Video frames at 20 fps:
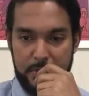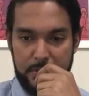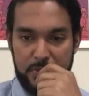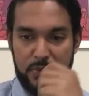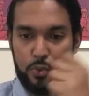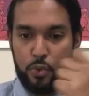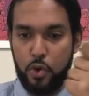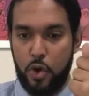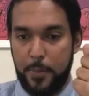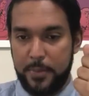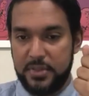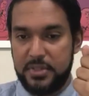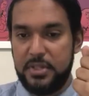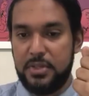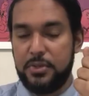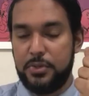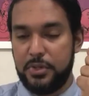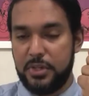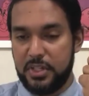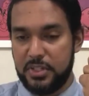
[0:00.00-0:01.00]
raw
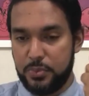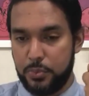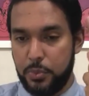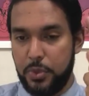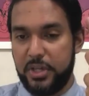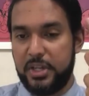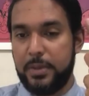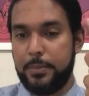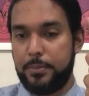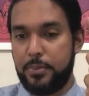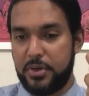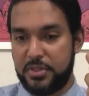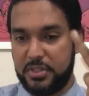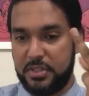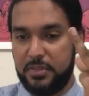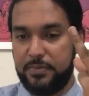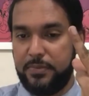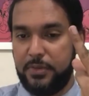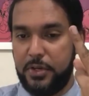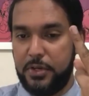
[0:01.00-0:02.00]
materials, work in process,
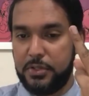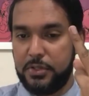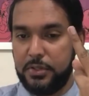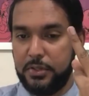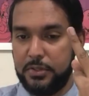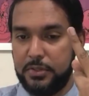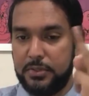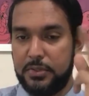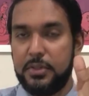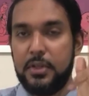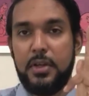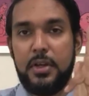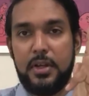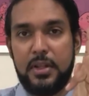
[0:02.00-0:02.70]
and finished goods.